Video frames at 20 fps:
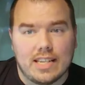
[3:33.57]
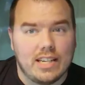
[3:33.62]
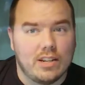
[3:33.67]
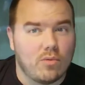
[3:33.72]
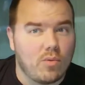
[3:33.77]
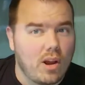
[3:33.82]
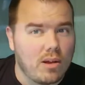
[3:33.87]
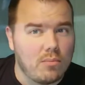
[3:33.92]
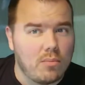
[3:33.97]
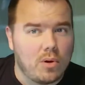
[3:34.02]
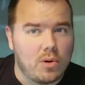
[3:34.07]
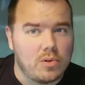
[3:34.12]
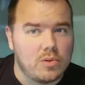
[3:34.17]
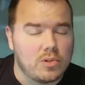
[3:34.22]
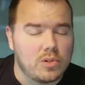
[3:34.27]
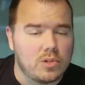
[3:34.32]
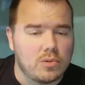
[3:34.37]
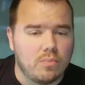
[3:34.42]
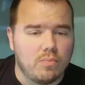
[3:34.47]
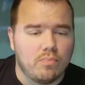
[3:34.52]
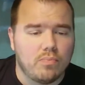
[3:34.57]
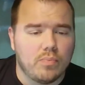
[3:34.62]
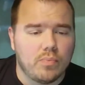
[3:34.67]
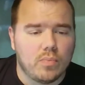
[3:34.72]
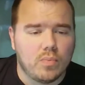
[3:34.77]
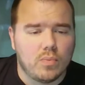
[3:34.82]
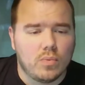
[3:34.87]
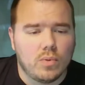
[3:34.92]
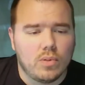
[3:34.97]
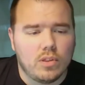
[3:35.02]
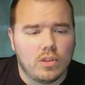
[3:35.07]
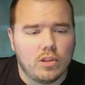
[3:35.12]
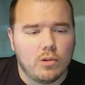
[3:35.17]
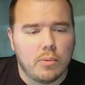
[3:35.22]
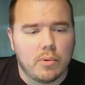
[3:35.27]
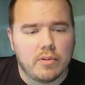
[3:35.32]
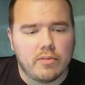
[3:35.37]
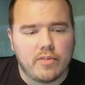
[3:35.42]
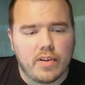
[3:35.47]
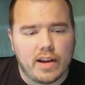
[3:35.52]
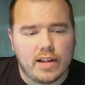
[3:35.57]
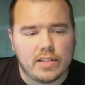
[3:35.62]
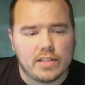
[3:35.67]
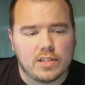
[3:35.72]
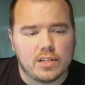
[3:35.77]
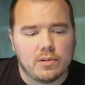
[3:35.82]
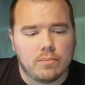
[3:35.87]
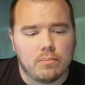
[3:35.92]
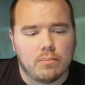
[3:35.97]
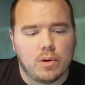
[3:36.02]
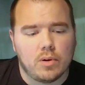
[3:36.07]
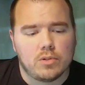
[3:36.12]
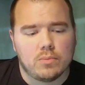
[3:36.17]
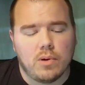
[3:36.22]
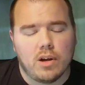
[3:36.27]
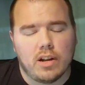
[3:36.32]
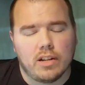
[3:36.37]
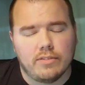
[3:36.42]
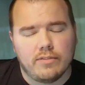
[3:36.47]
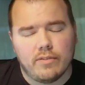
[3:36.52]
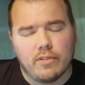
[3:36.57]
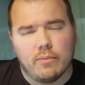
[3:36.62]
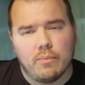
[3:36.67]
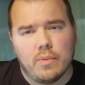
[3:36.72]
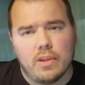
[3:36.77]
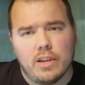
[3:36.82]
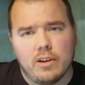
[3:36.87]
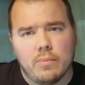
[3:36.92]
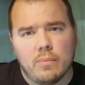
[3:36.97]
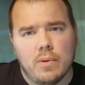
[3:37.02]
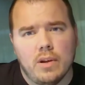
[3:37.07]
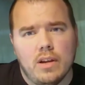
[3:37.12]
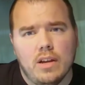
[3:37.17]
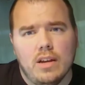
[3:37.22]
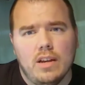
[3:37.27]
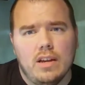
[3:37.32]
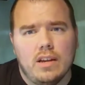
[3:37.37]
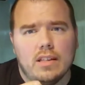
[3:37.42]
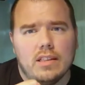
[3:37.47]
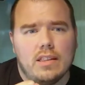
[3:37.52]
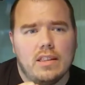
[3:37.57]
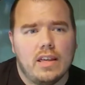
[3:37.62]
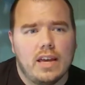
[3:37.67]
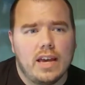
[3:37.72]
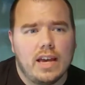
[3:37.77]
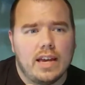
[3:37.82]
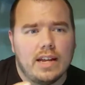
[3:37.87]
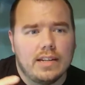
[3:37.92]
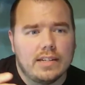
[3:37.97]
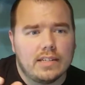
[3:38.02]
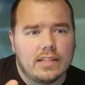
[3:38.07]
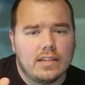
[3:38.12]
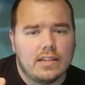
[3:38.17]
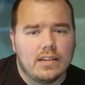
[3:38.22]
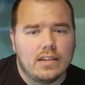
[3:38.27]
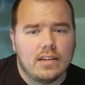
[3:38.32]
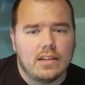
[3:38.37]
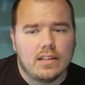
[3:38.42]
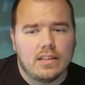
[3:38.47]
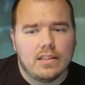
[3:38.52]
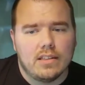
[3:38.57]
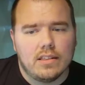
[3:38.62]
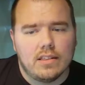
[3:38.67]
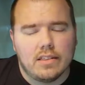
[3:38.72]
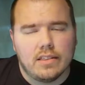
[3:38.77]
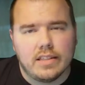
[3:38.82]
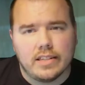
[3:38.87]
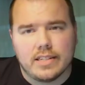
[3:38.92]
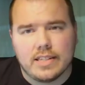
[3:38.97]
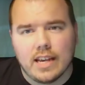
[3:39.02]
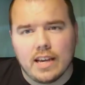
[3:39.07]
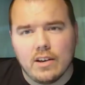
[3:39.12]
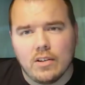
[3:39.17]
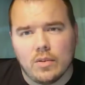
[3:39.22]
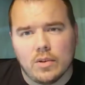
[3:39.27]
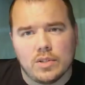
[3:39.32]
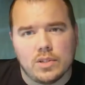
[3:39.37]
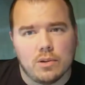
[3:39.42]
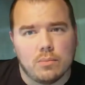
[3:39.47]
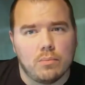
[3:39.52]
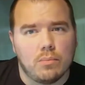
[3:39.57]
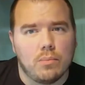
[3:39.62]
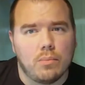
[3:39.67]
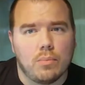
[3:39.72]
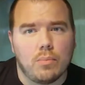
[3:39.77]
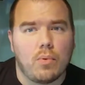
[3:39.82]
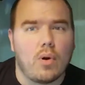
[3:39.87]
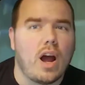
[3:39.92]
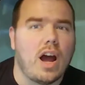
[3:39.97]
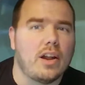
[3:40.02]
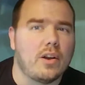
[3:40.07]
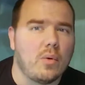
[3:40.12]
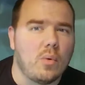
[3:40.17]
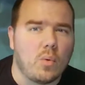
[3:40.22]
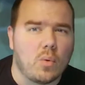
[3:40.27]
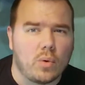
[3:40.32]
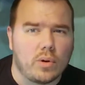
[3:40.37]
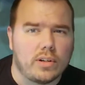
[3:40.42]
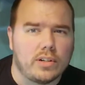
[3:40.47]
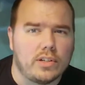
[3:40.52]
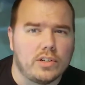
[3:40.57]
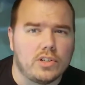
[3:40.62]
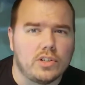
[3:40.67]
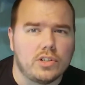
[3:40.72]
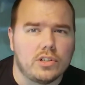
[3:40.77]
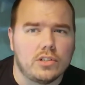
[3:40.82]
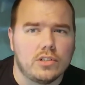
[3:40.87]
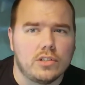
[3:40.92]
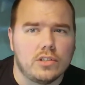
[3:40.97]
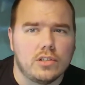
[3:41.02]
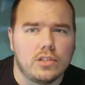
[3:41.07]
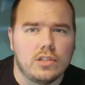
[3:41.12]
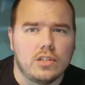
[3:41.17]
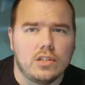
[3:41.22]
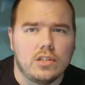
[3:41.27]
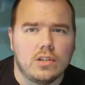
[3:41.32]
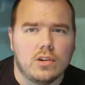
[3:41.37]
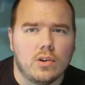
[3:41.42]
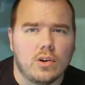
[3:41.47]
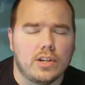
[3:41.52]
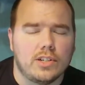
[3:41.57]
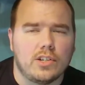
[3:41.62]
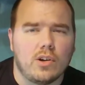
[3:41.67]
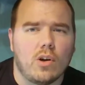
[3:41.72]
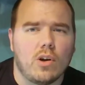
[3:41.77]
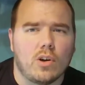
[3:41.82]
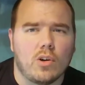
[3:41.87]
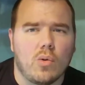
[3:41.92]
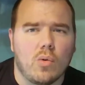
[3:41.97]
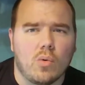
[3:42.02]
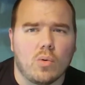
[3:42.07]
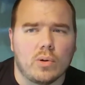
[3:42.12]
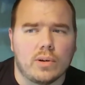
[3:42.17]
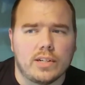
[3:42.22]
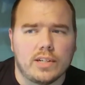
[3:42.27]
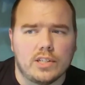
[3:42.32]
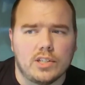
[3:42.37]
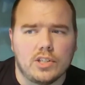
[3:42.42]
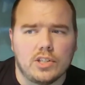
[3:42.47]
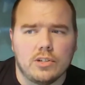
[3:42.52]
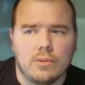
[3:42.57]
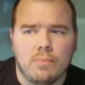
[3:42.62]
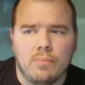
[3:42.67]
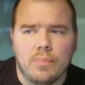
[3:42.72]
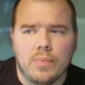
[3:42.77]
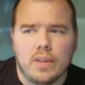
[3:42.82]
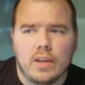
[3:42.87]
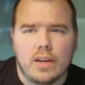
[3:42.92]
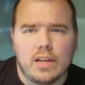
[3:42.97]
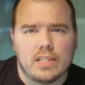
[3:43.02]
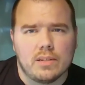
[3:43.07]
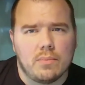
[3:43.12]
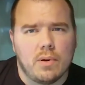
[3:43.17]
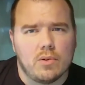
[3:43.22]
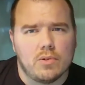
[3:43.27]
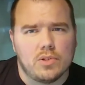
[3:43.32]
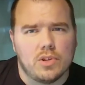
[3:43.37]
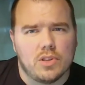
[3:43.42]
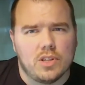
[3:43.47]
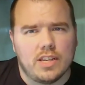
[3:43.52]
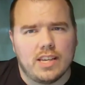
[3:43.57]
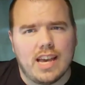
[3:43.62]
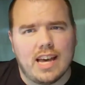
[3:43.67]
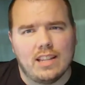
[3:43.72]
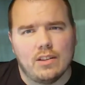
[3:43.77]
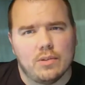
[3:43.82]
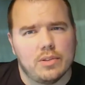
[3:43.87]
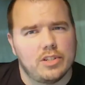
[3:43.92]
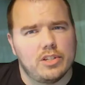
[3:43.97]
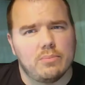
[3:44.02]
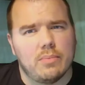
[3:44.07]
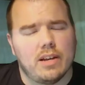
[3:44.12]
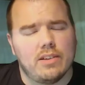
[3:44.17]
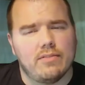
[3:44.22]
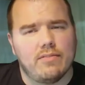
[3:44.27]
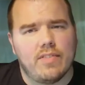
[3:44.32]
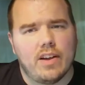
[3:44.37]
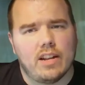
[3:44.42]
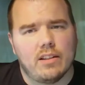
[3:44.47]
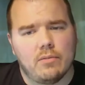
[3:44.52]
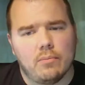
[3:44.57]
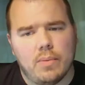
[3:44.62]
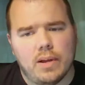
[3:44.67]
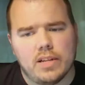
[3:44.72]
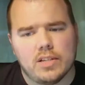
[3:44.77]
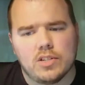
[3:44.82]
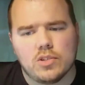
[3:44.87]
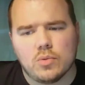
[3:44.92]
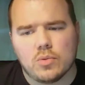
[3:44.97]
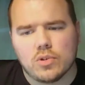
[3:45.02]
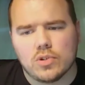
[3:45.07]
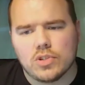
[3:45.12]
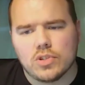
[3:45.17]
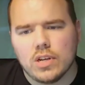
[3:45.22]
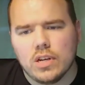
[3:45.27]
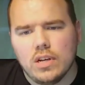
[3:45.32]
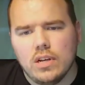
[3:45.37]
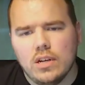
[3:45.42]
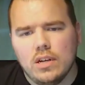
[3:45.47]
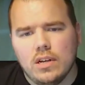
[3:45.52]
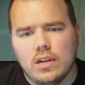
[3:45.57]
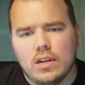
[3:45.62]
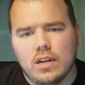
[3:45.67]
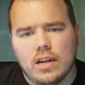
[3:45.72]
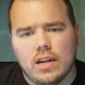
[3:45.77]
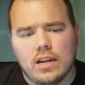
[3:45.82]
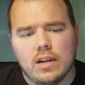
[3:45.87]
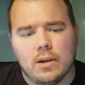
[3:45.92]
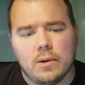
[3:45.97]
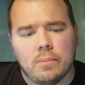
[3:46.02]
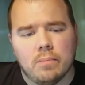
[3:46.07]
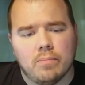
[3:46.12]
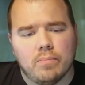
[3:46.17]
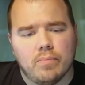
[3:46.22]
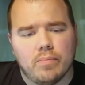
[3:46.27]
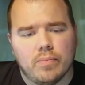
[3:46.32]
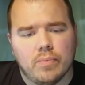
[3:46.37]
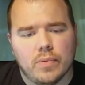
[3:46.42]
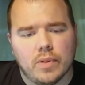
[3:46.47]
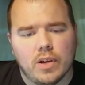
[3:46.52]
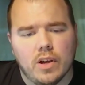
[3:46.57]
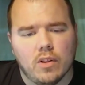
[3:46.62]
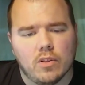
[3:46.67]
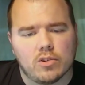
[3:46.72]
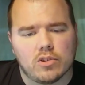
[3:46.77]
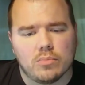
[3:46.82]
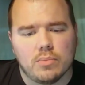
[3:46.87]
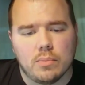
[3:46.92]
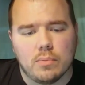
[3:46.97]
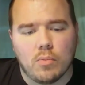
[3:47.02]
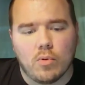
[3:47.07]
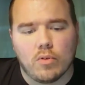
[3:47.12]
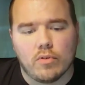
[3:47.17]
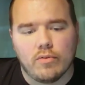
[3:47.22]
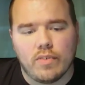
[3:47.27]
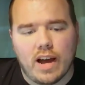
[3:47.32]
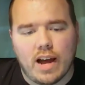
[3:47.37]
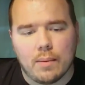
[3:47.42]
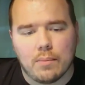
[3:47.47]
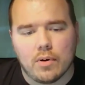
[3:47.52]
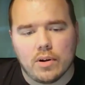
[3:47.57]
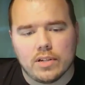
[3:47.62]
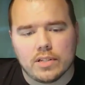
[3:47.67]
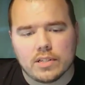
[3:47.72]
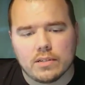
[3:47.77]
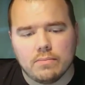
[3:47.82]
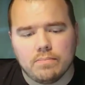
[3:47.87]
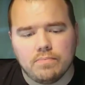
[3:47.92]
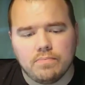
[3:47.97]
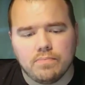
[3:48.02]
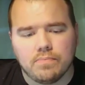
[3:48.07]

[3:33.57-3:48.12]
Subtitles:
in rainbows, you would find some Boesmani from them that the tail is a bright orange or a dark orange, as opposed to the yellow that you might find in the pet stores. The colors will be more vibrant.